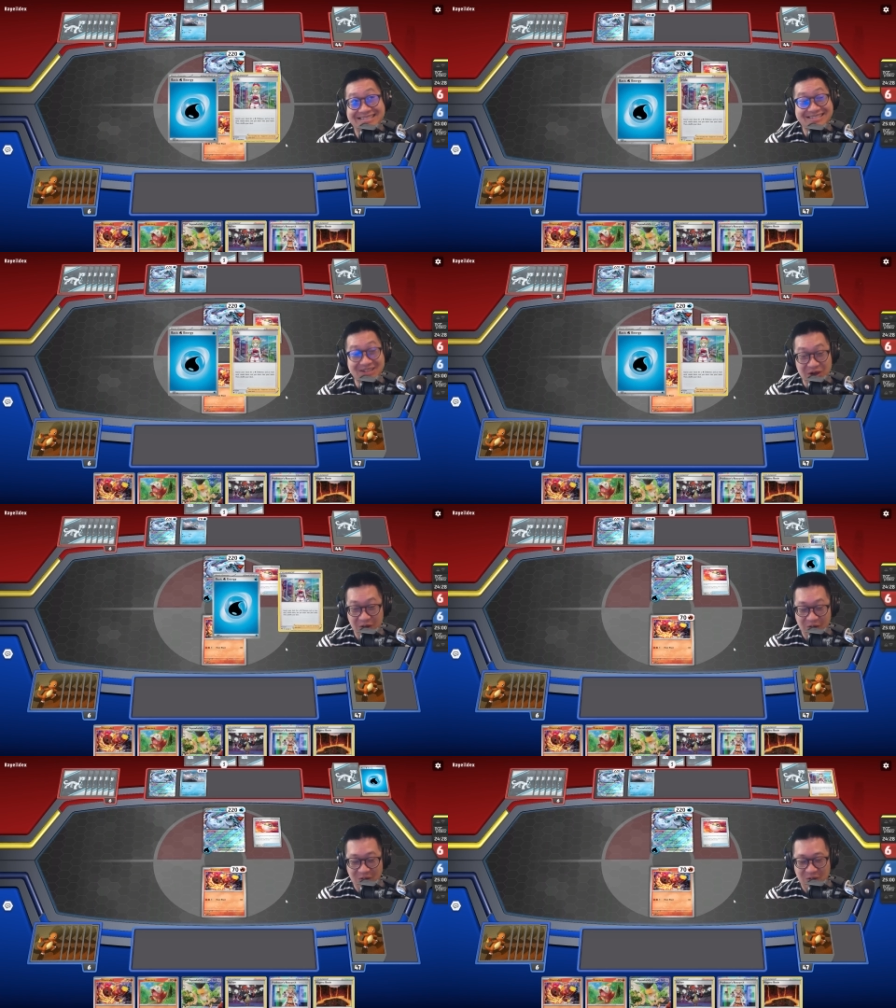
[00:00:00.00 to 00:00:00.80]

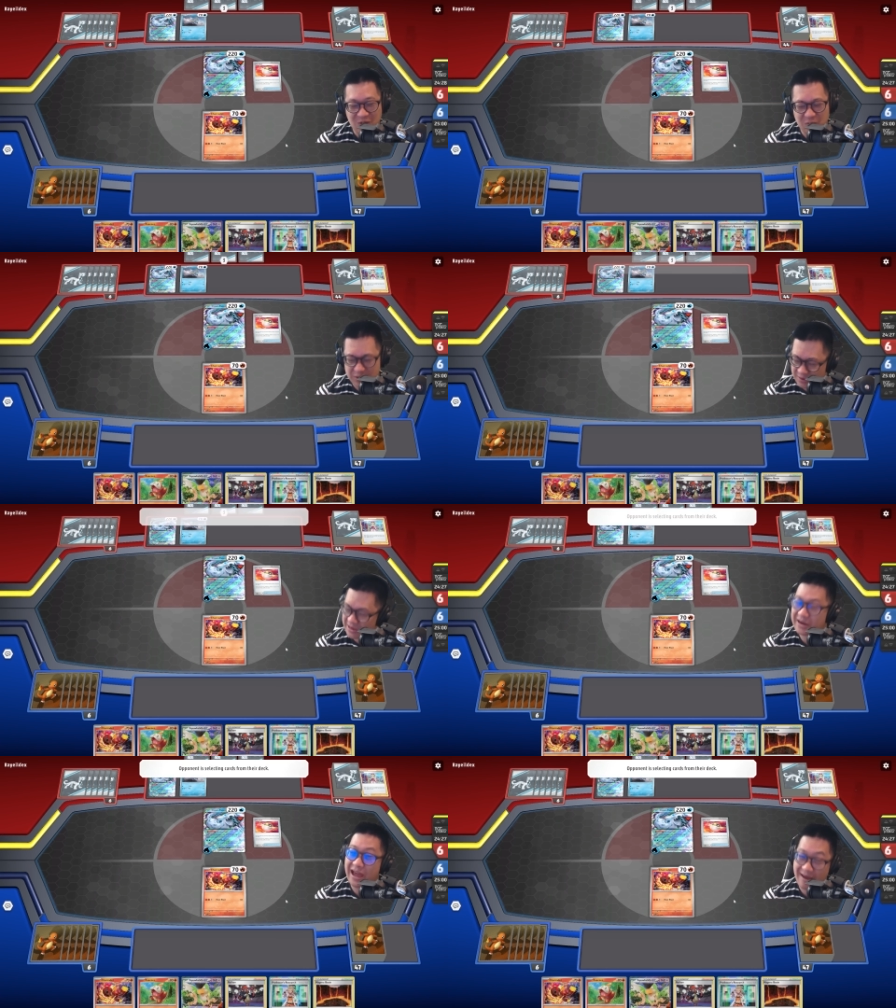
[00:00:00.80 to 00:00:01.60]
So you're
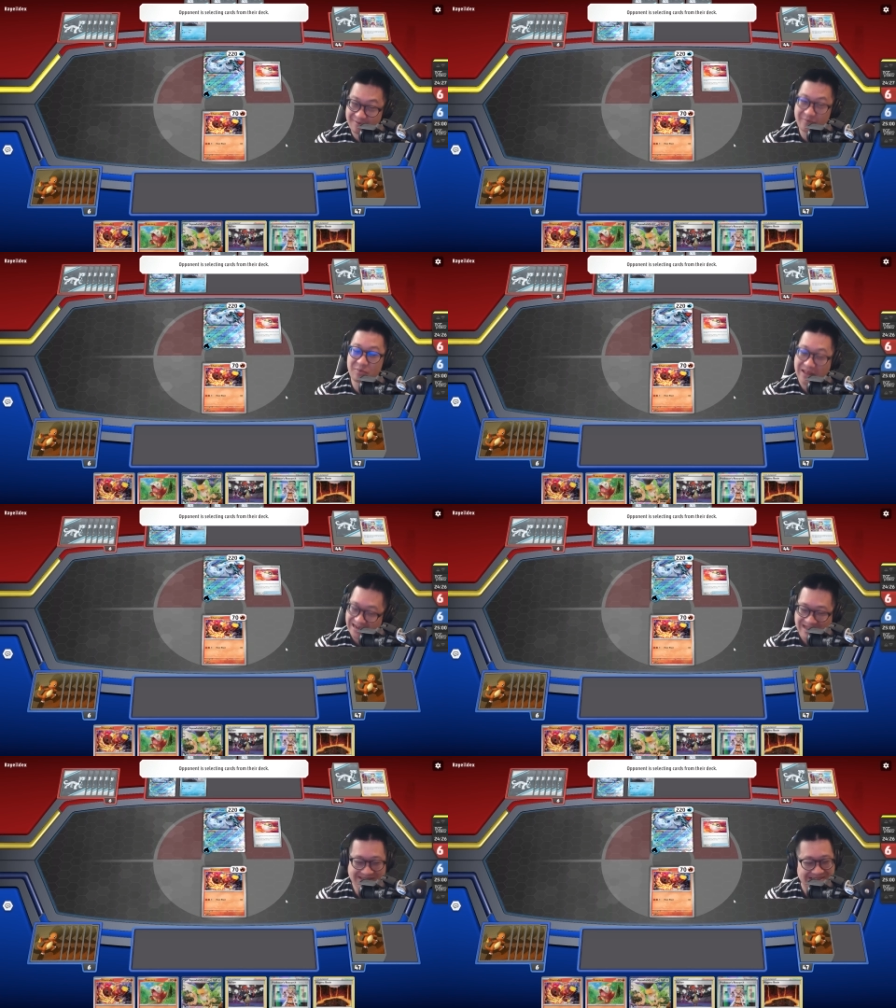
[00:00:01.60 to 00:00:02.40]
gonna have to play
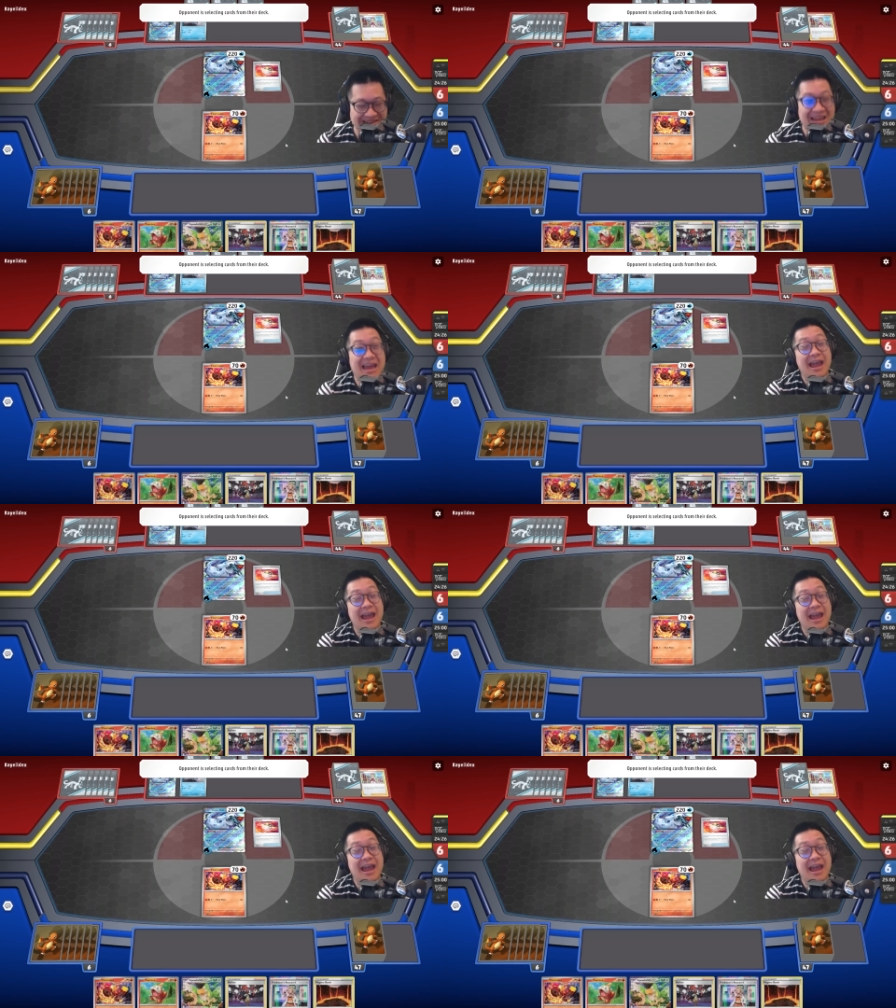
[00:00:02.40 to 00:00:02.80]
against it.